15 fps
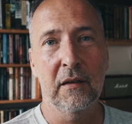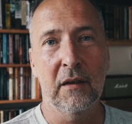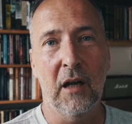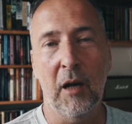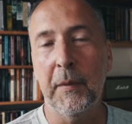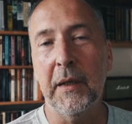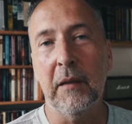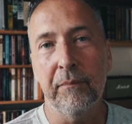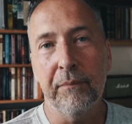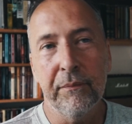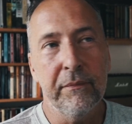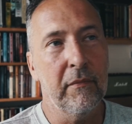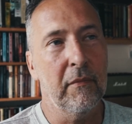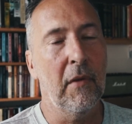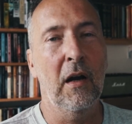I mean,
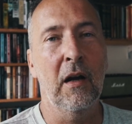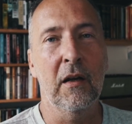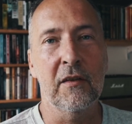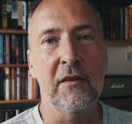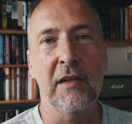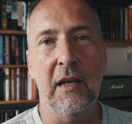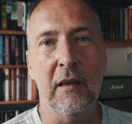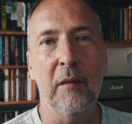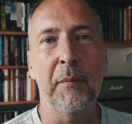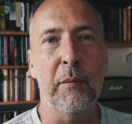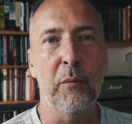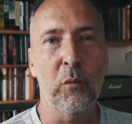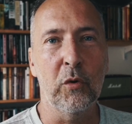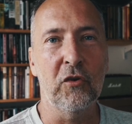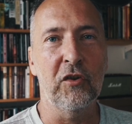I understand that
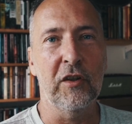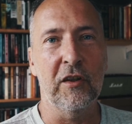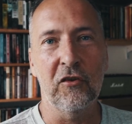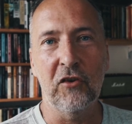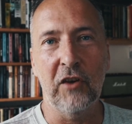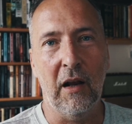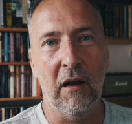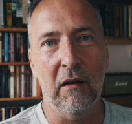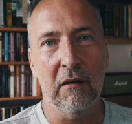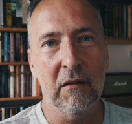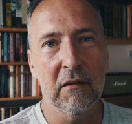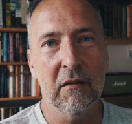people watching this channel